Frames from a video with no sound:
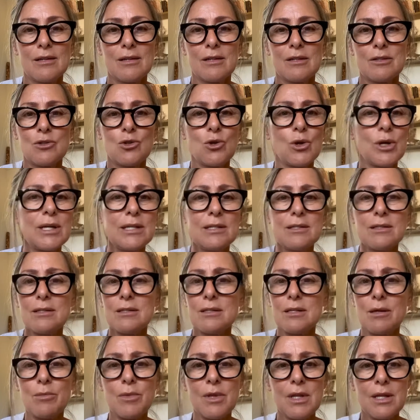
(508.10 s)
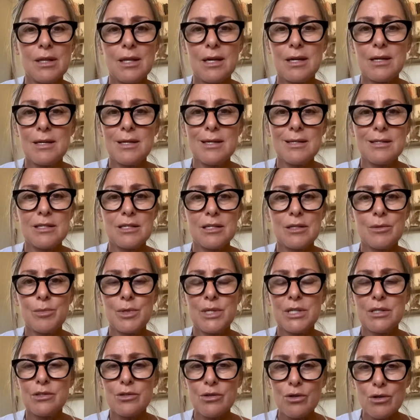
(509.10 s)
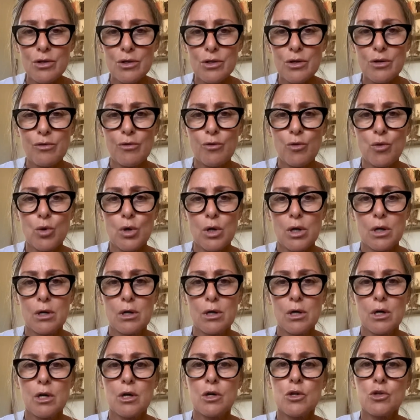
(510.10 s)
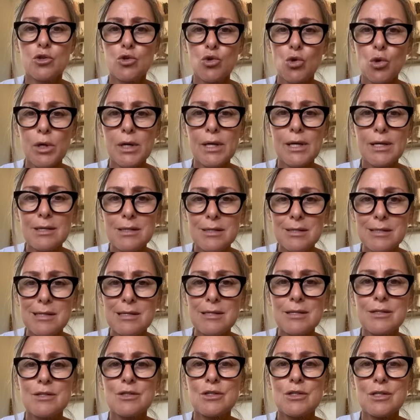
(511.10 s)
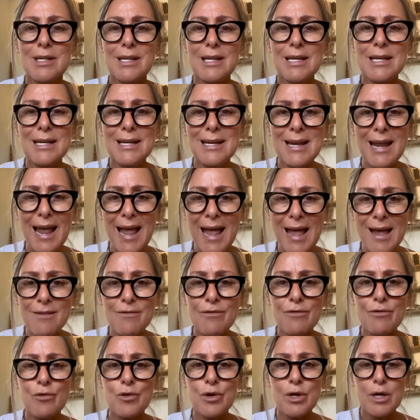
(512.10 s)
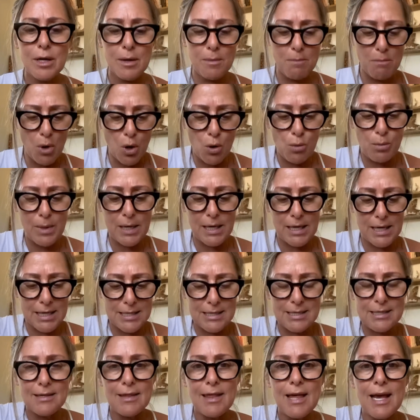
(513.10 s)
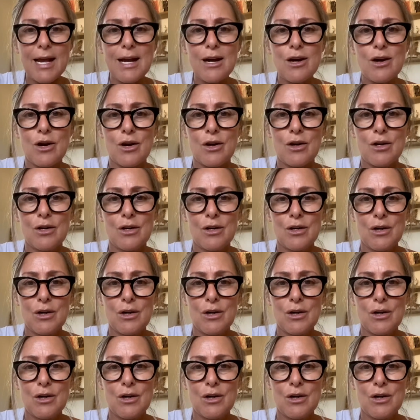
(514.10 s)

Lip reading: Joy isn't something that needs to be searched for. Joy exists in every moment. It's there.